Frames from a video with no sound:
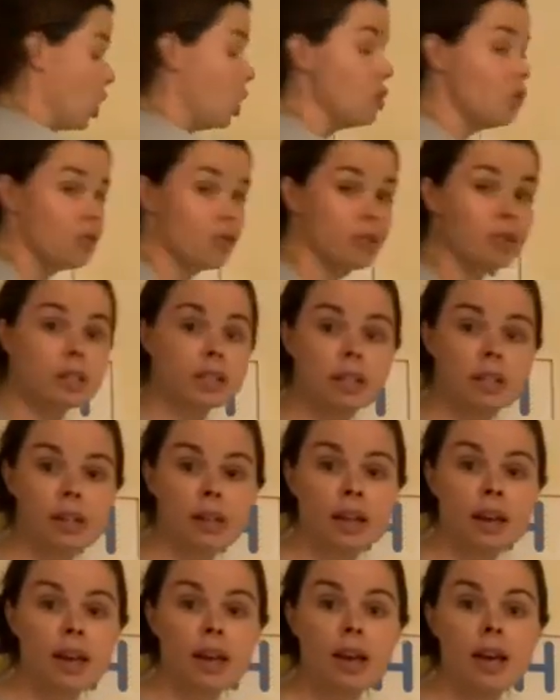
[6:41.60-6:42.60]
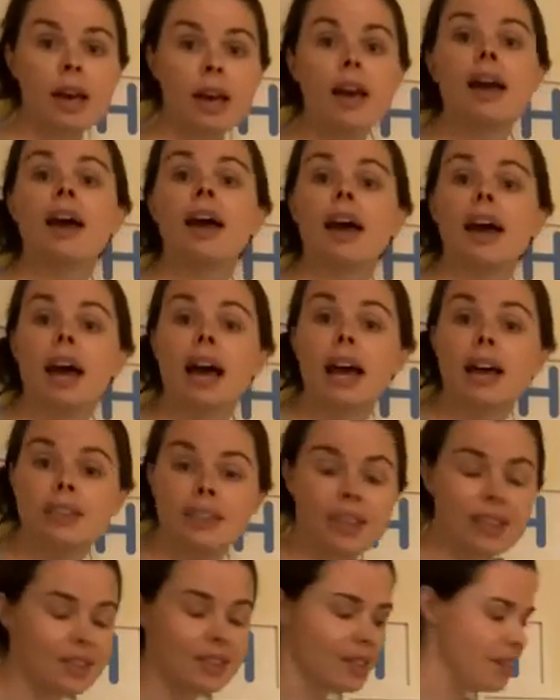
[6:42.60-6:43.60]
100, and
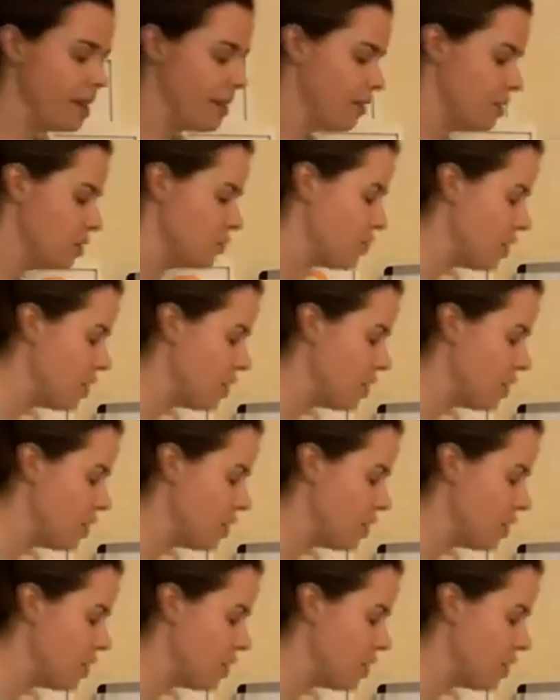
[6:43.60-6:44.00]
then the nearest